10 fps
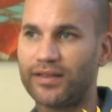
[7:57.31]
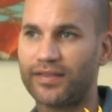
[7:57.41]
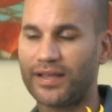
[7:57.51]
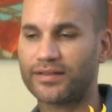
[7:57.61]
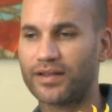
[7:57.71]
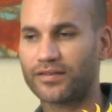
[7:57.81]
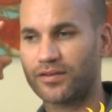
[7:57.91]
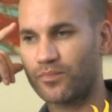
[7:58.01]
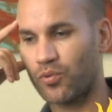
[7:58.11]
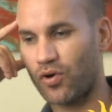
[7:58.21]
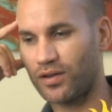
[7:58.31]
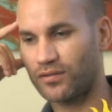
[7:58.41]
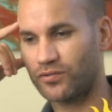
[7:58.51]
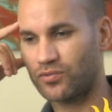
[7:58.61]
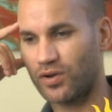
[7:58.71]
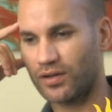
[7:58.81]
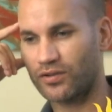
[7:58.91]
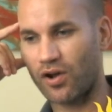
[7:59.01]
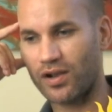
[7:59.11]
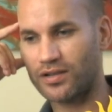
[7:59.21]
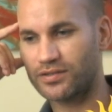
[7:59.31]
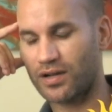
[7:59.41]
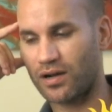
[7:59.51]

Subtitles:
think that it's important to acknowledge